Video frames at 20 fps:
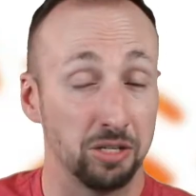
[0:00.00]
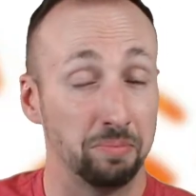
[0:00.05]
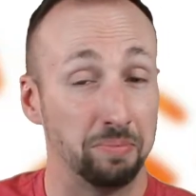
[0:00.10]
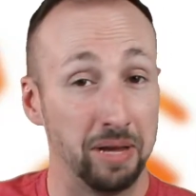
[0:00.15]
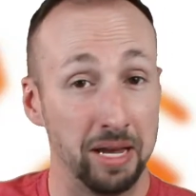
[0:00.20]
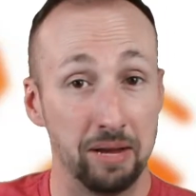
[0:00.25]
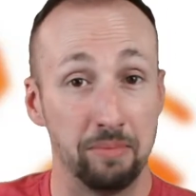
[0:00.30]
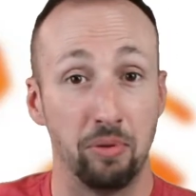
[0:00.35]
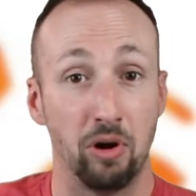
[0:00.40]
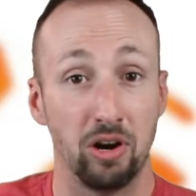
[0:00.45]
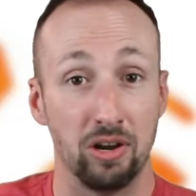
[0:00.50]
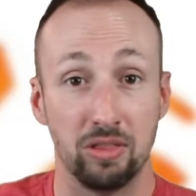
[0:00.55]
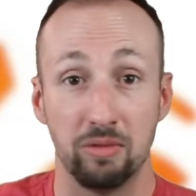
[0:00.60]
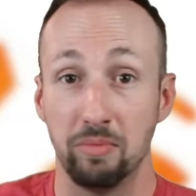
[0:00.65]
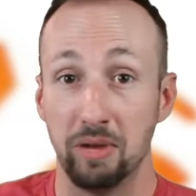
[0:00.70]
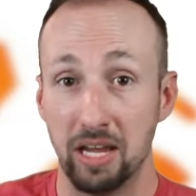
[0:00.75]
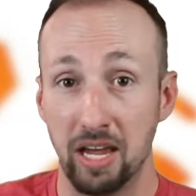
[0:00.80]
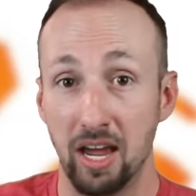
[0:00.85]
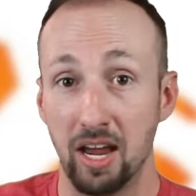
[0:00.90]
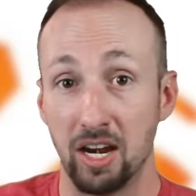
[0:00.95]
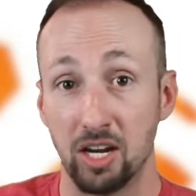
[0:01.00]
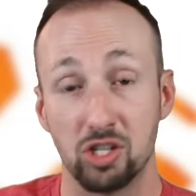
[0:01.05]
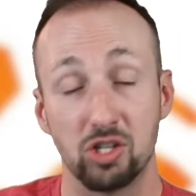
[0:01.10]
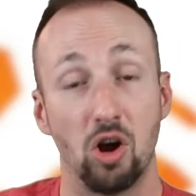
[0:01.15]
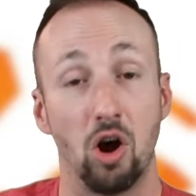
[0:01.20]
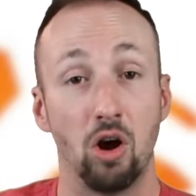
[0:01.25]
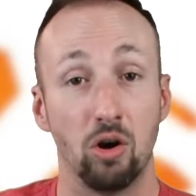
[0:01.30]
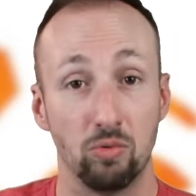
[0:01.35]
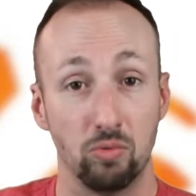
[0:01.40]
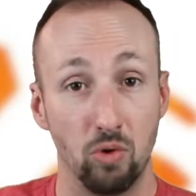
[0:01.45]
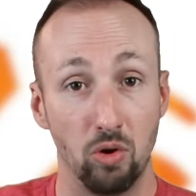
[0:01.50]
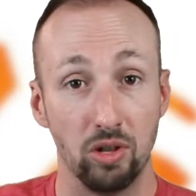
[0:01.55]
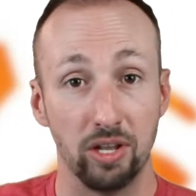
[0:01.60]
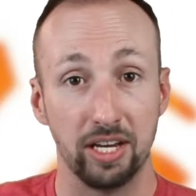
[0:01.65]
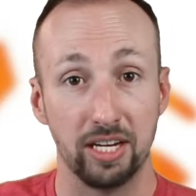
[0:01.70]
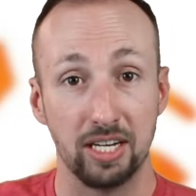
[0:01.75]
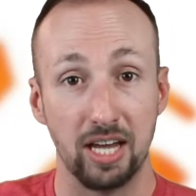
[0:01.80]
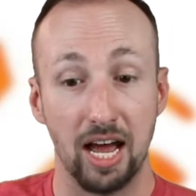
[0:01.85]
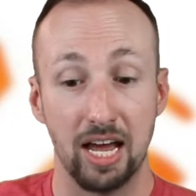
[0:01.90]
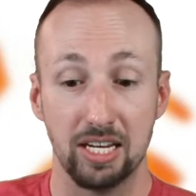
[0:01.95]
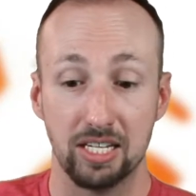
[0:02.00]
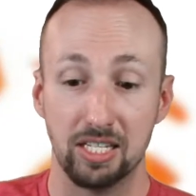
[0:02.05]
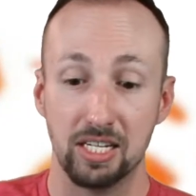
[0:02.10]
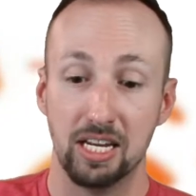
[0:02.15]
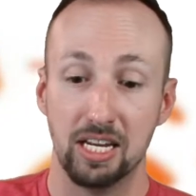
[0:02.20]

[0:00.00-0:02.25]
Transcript: a big part of the mechanics are rolling dice.